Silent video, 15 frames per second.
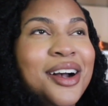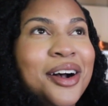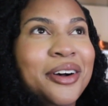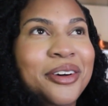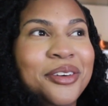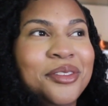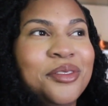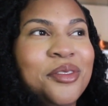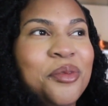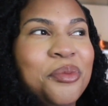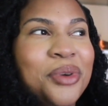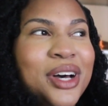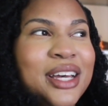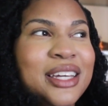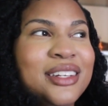Um,
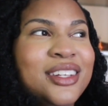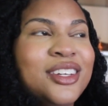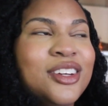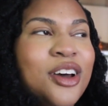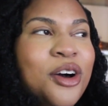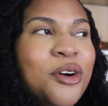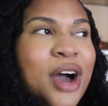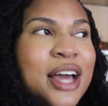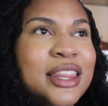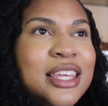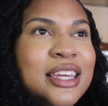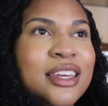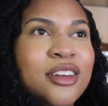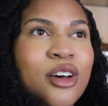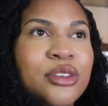but, you know, I
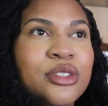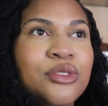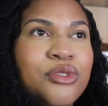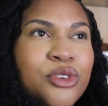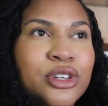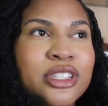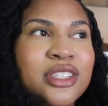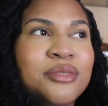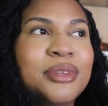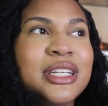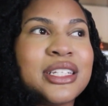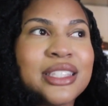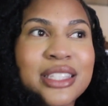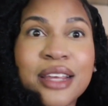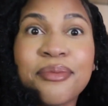think it also forces me
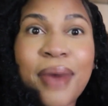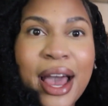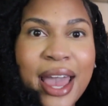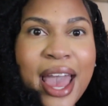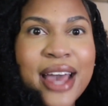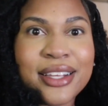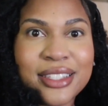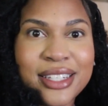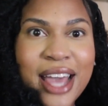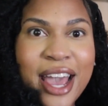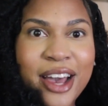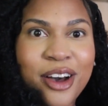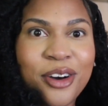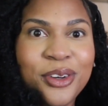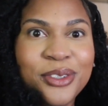to sit my ass
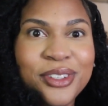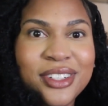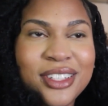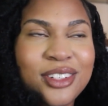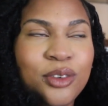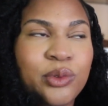down,